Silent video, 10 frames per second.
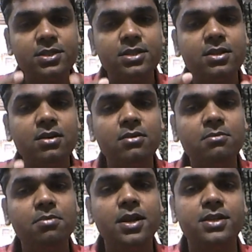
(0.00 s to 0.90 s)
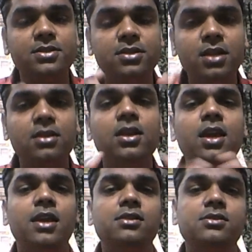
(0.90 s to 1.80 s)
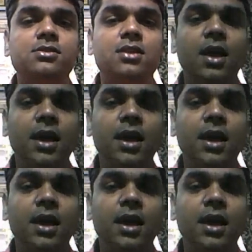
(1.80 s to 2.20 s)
in the breast. Nothing else I